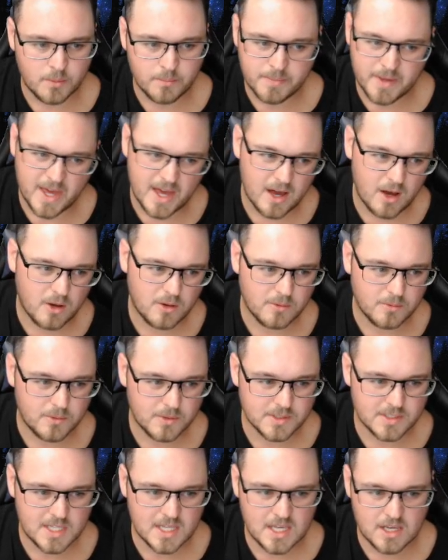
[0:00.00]
Powell
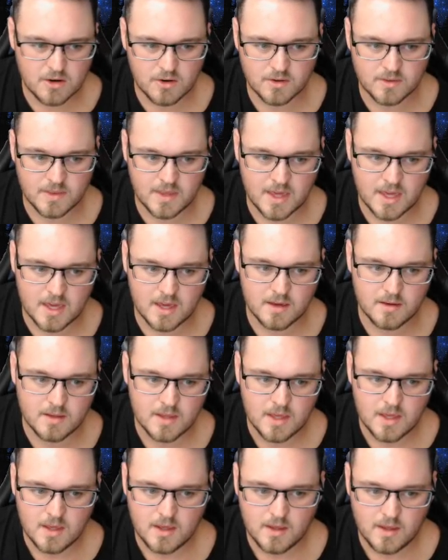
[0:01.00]
was here and there
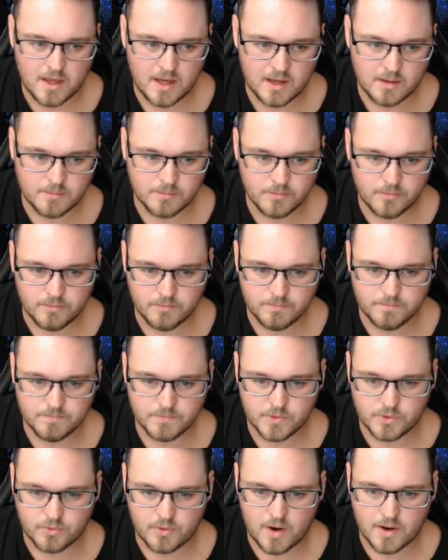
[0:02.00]

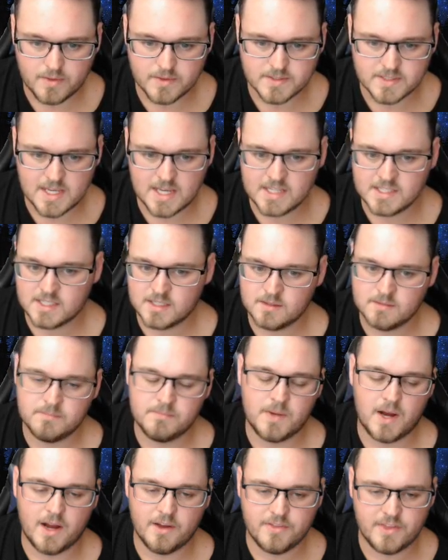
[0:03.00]
throughout the season.
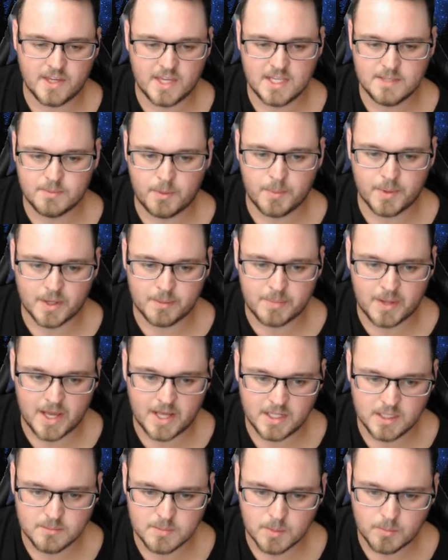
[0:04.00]
I think he's probably going to play
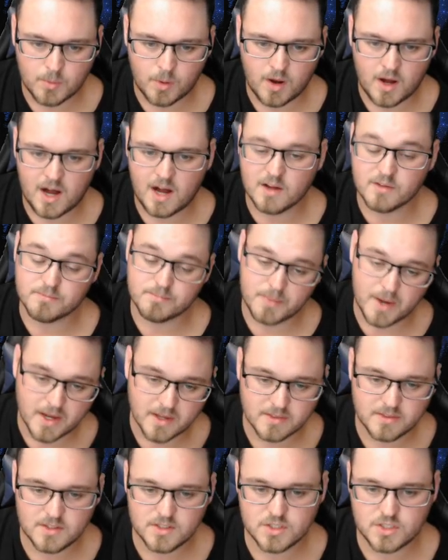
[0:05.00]
a little bit more half
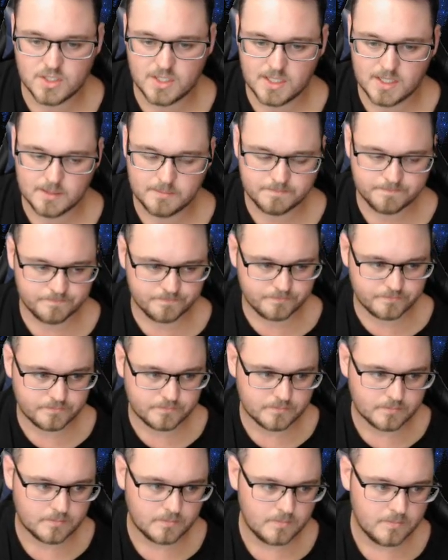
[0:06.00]
back this year.
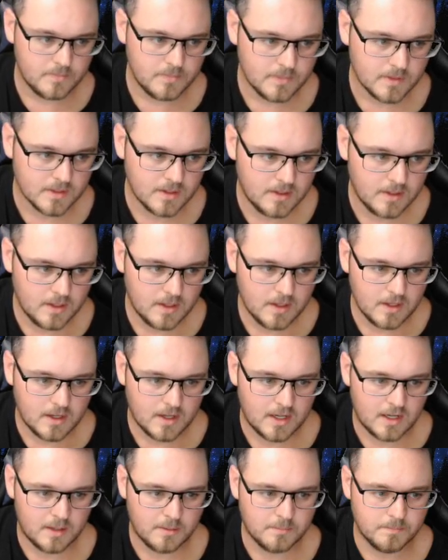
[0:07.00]

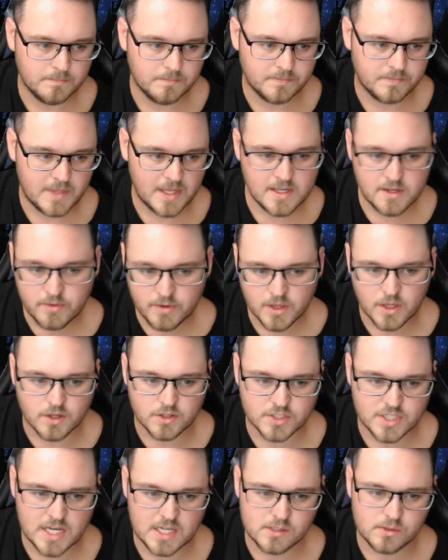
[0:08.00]
Then you really got
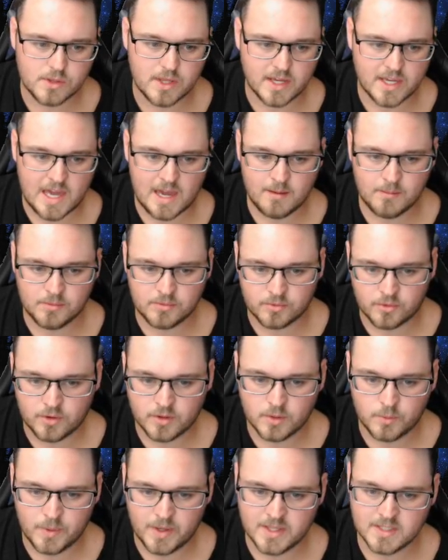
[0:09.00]
Sheasel that came
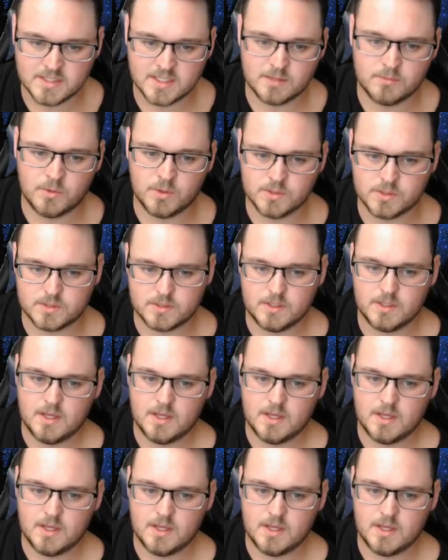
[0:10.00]
through the wings and was